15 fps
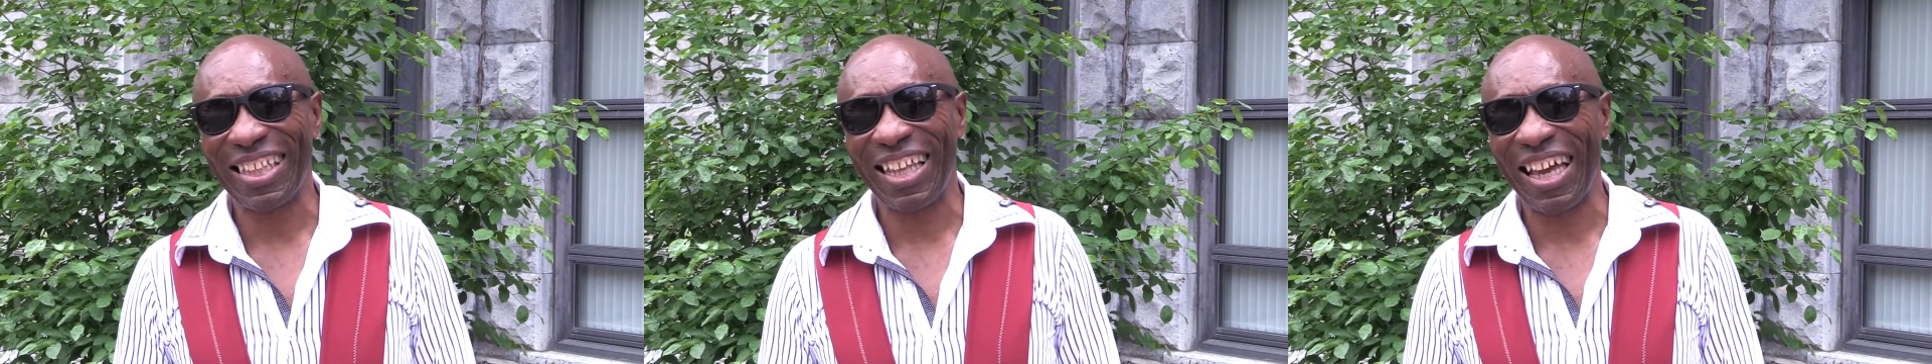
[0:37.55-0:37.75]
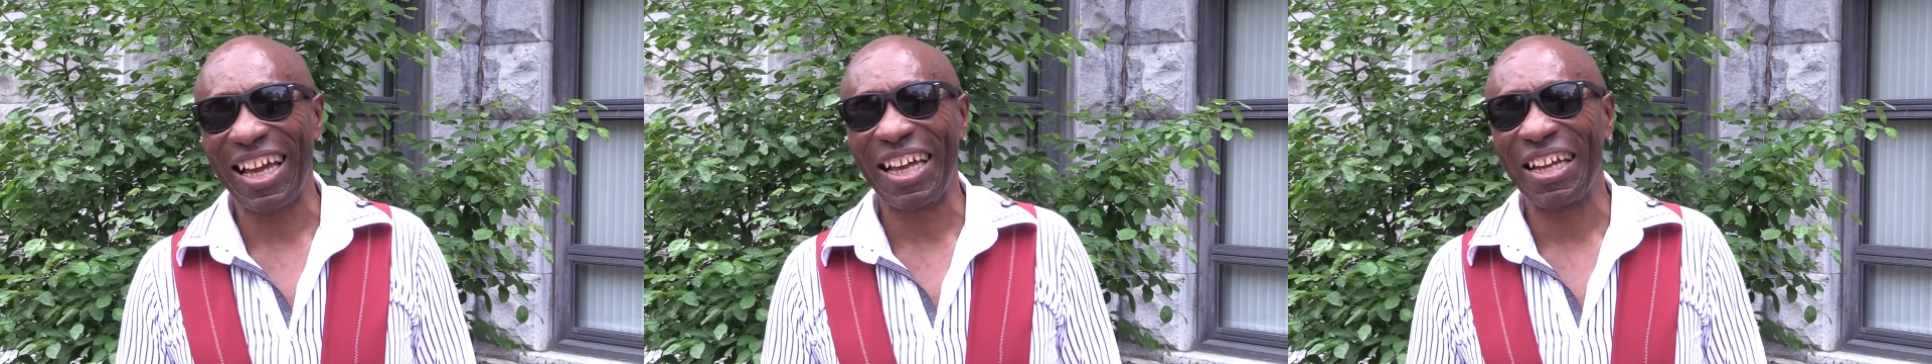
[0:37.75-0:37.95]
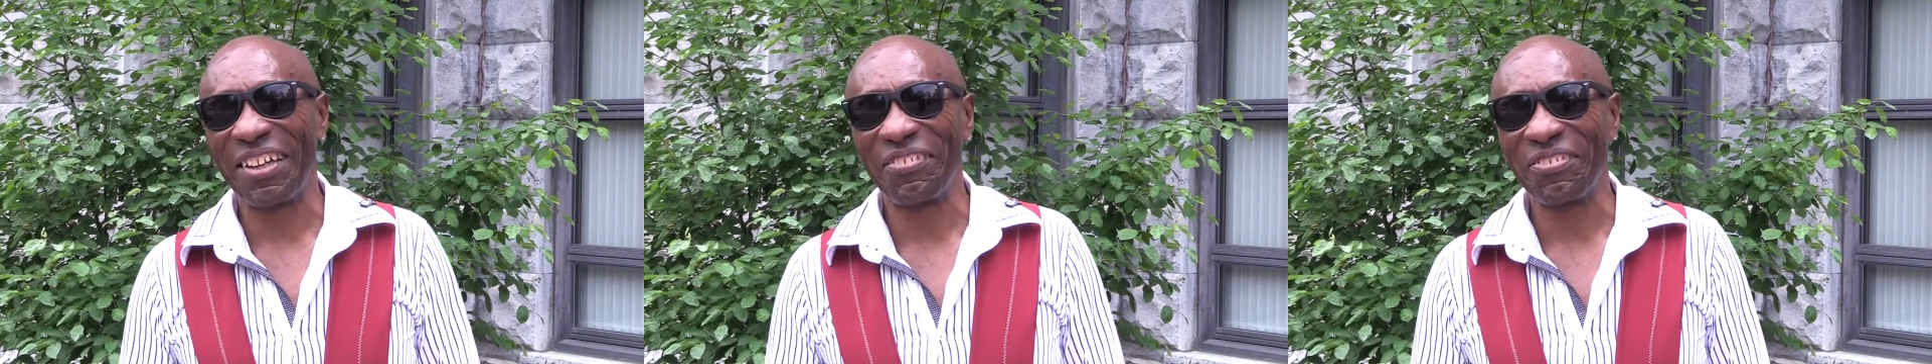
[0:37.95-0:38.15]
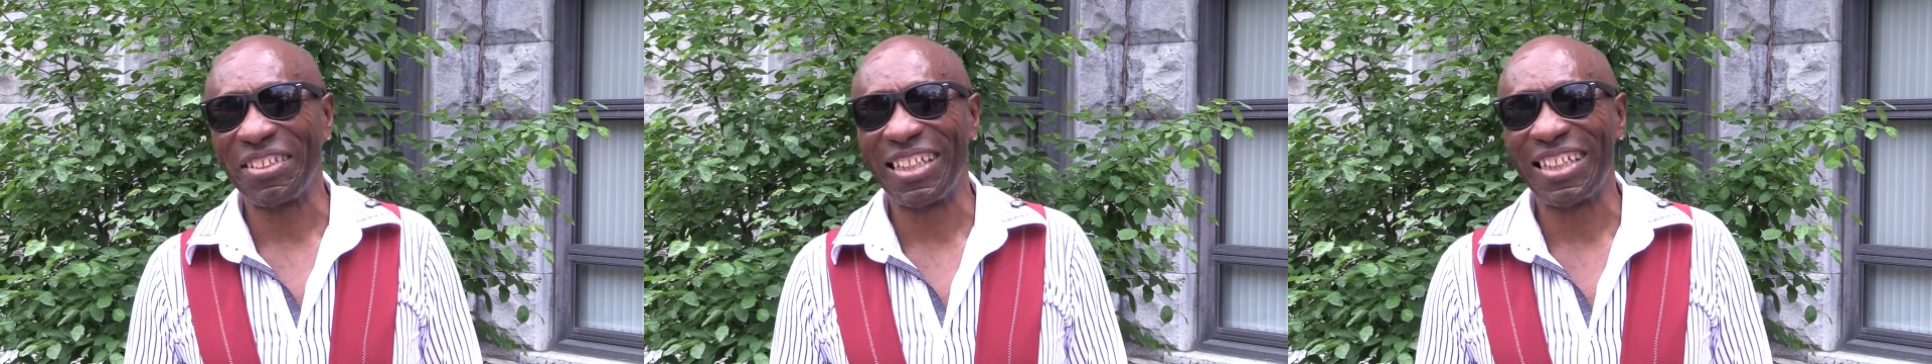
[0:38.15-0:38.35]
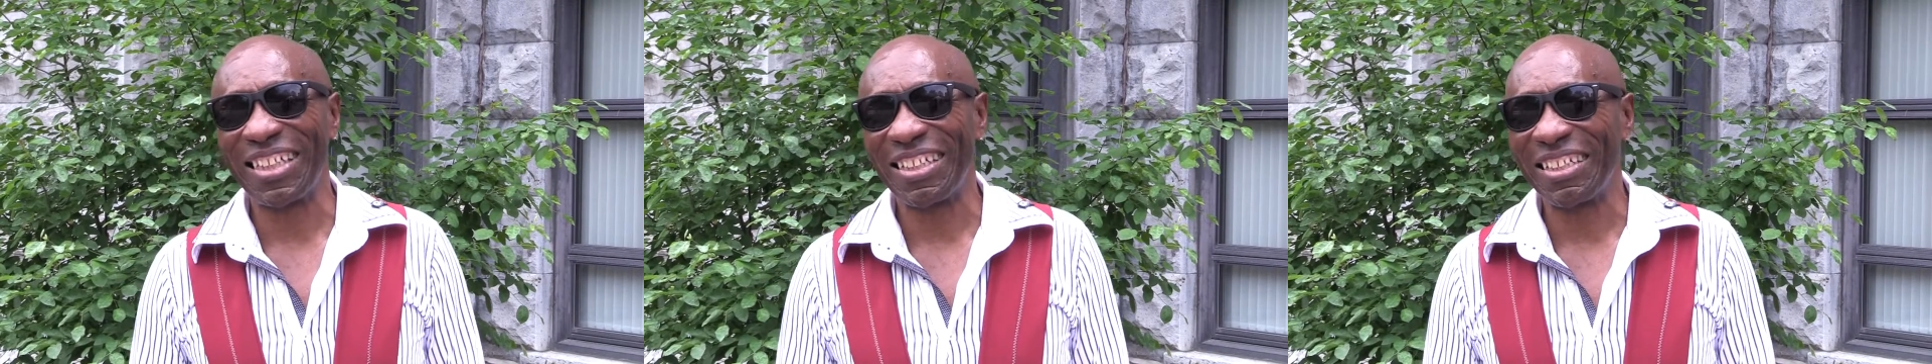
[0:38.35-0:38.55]
lives
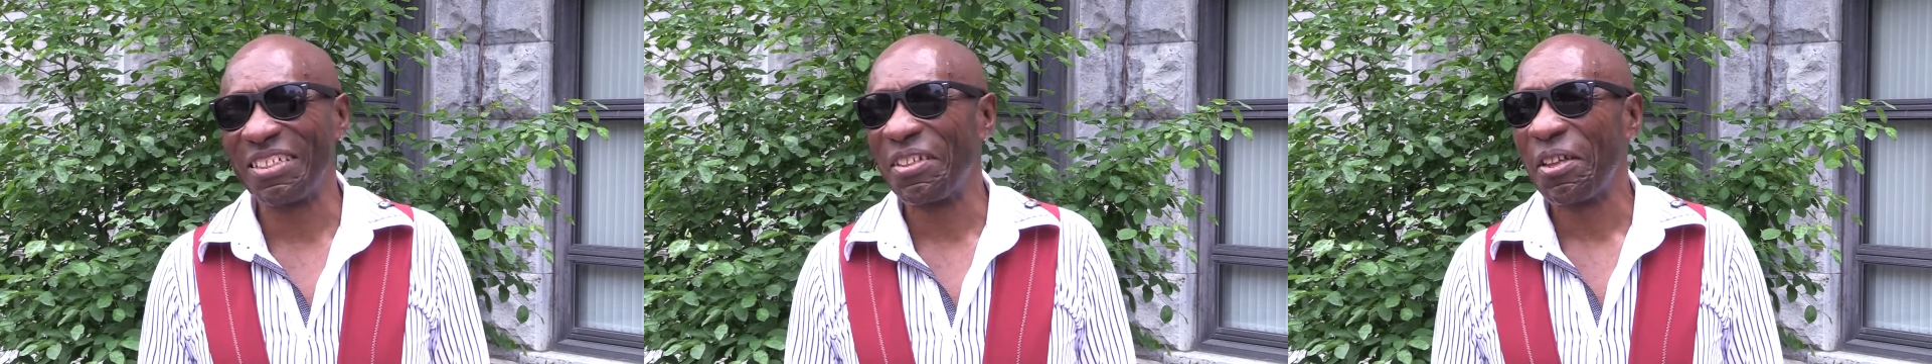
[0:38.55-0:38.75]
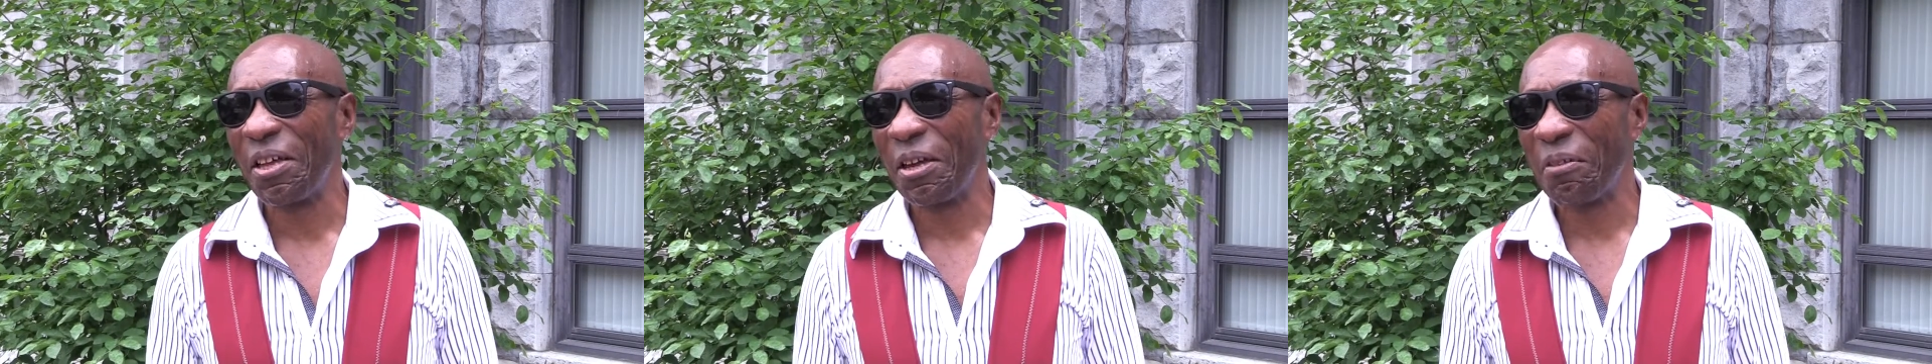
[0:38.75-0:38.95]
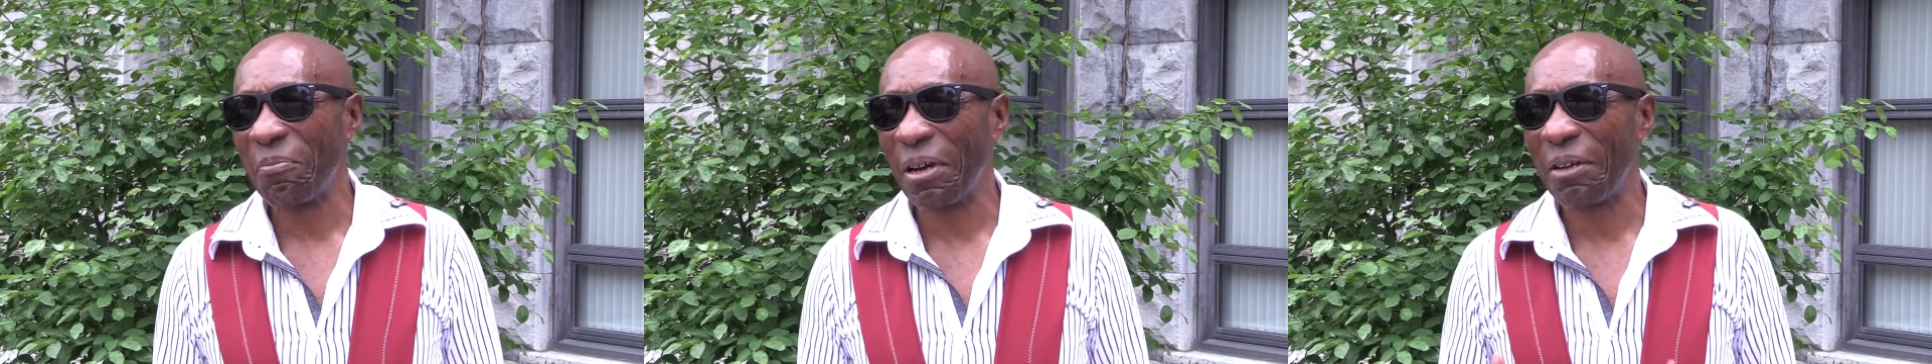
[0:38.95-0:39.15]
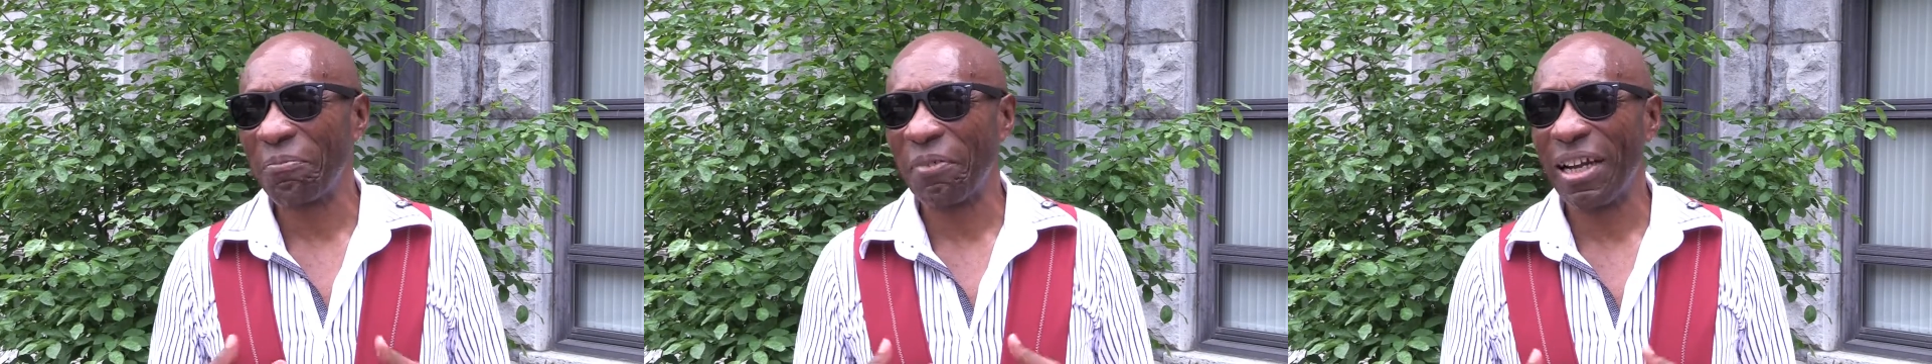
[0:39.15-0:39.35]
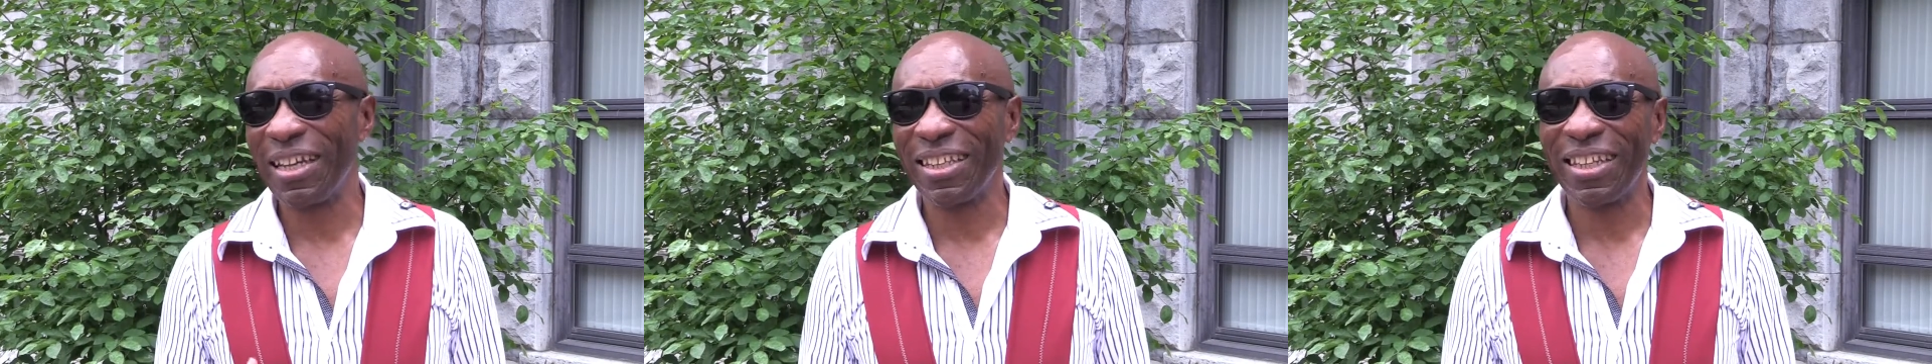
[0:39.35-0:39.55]
and about
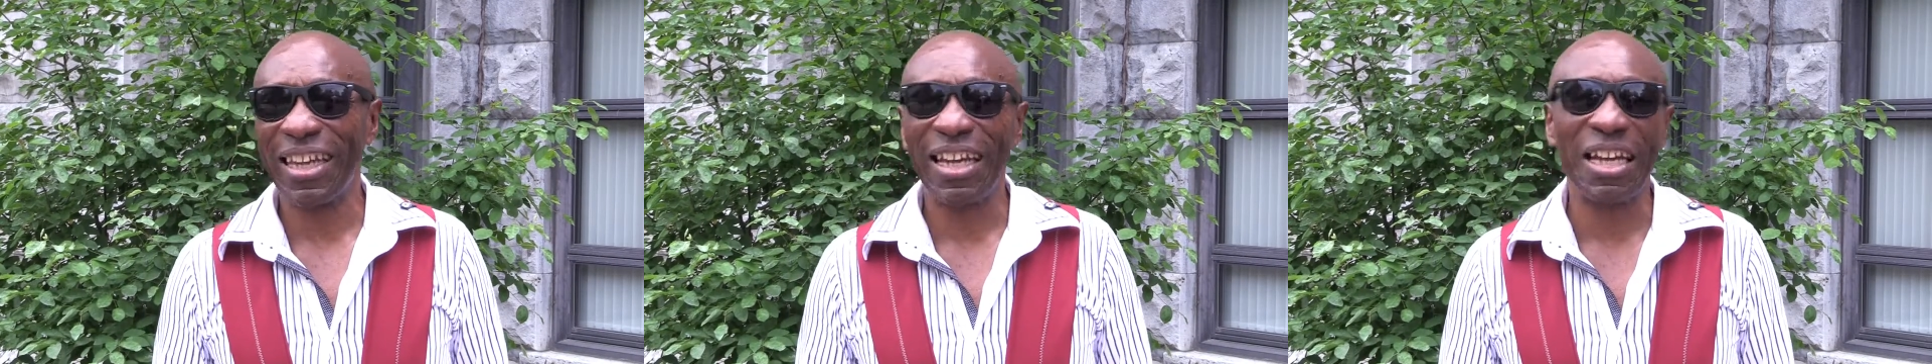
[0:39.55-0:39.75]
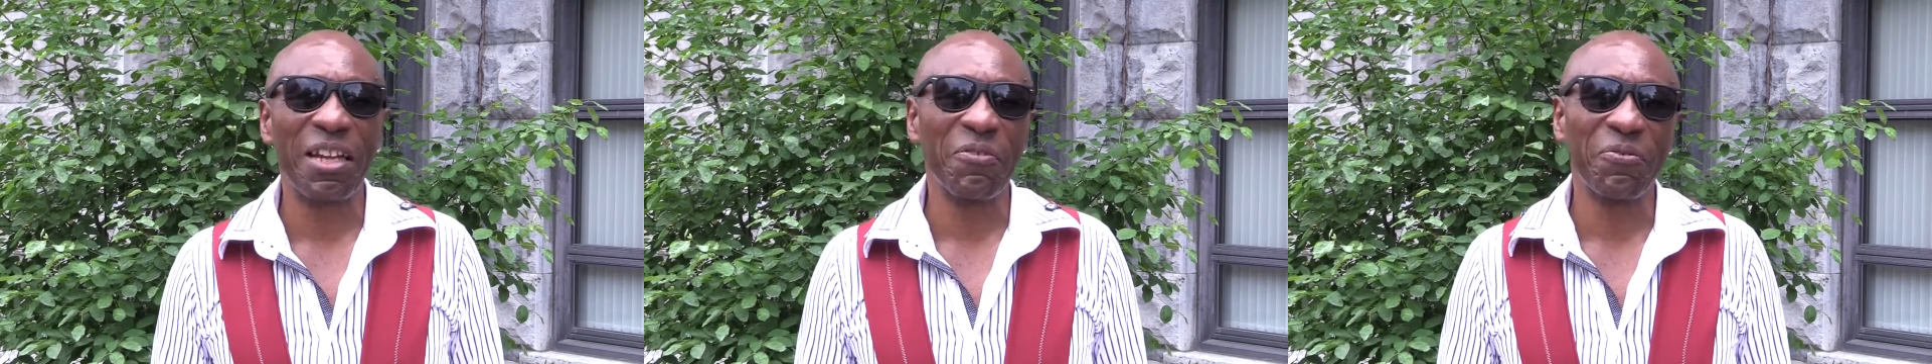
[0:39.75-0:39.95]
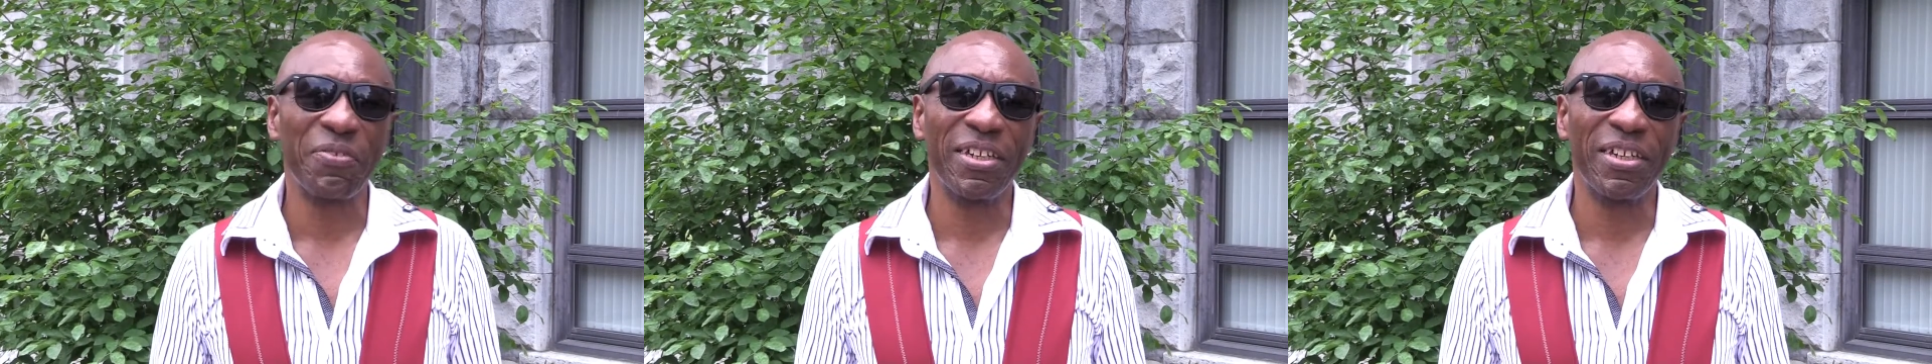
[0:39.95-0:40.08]
my life.